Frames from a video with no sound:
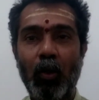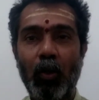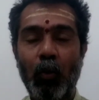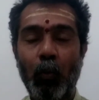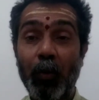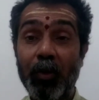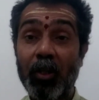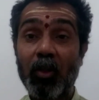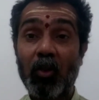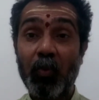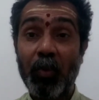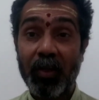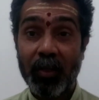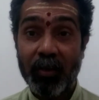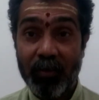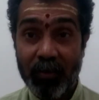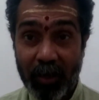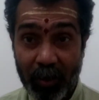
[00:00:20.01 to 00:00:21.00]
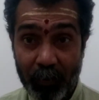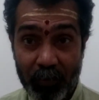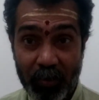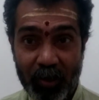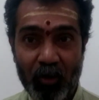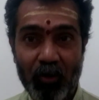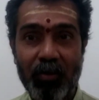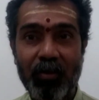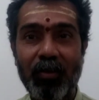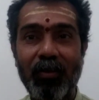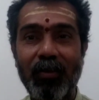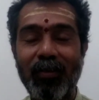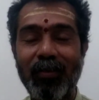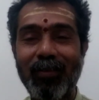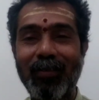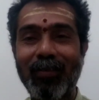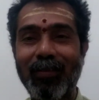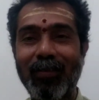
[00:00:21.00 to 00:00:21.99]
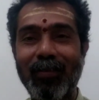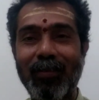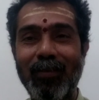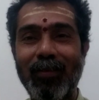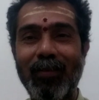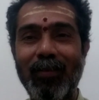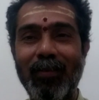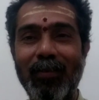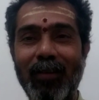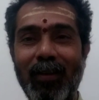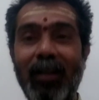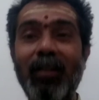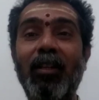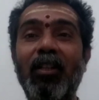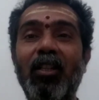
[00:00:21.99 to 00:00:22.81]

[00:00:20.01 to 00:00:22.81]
which has been established under